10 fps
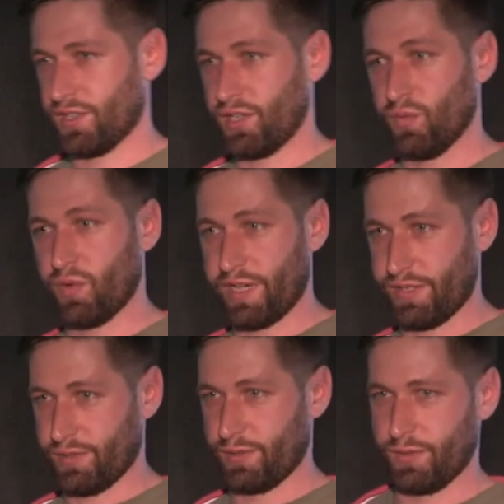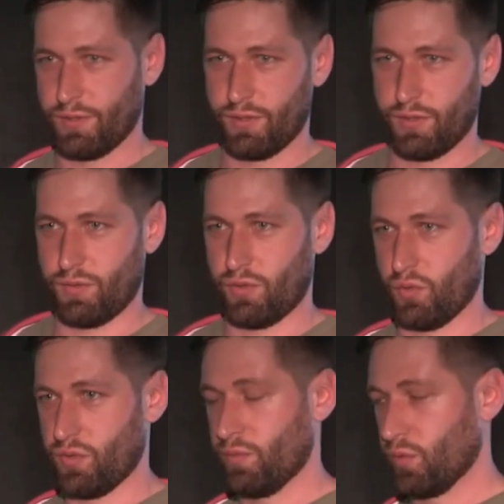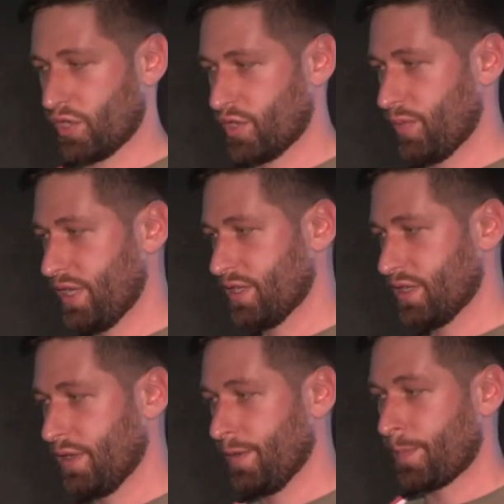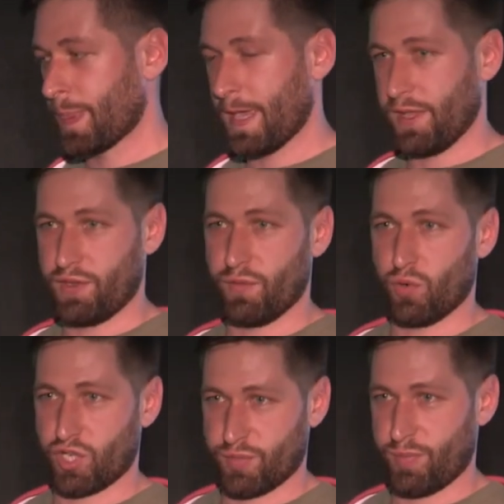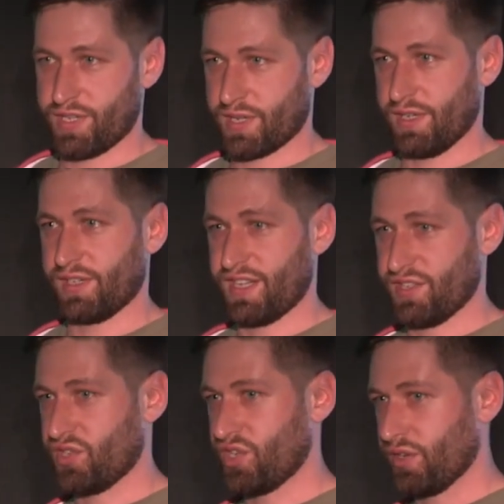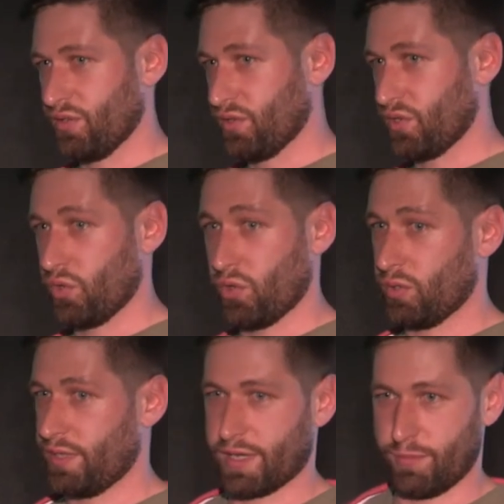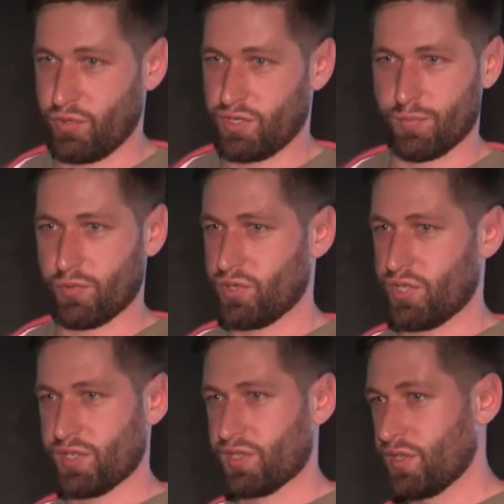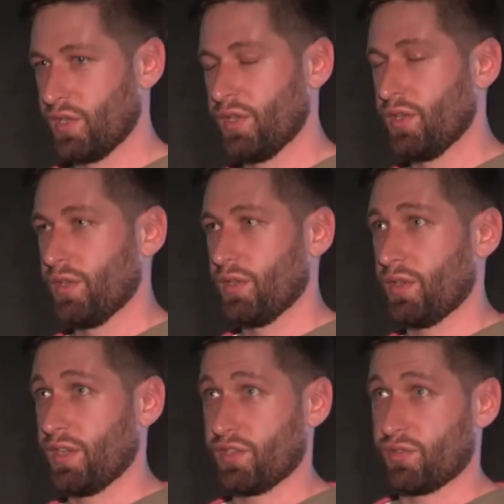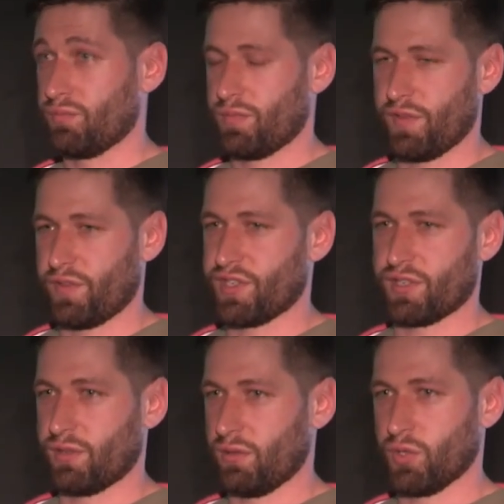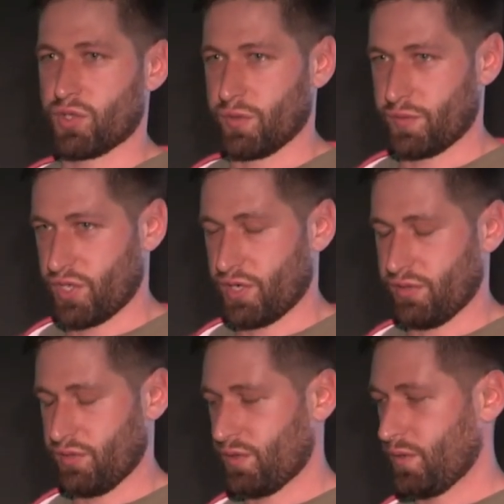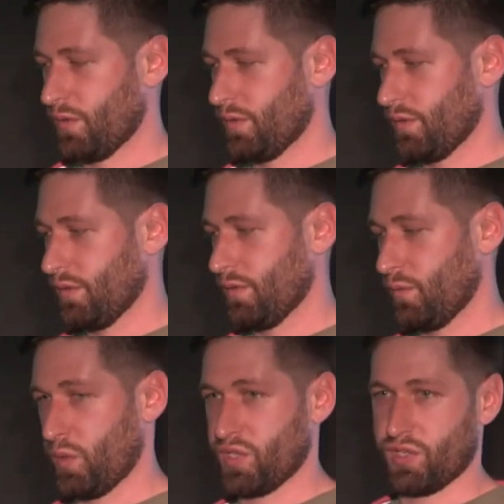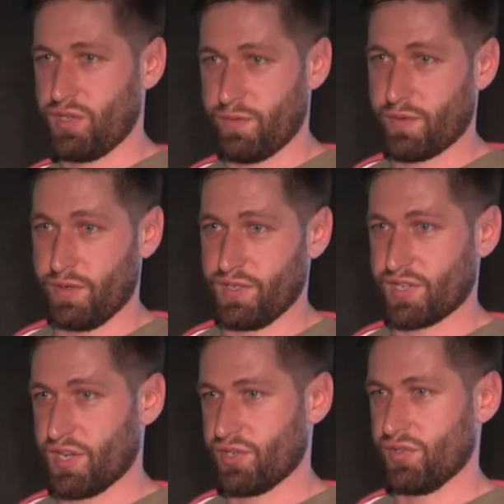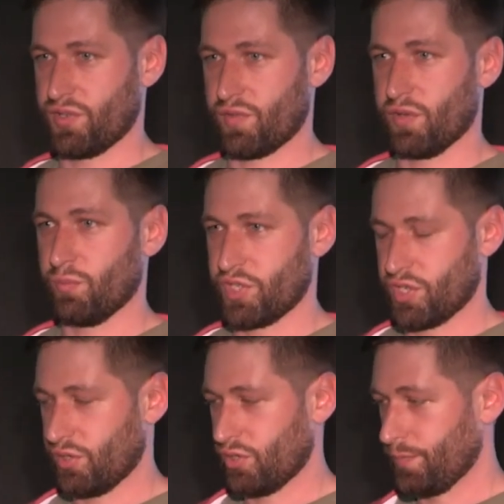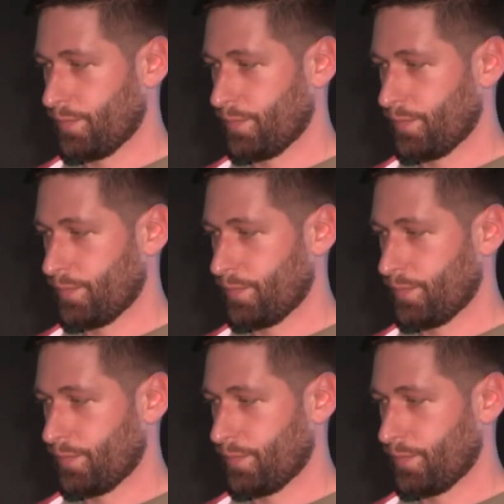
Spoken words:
an invite to the Workspace. And the Workspace contains channels on all the community projects, and there is lots of channels with different discussions around Magento.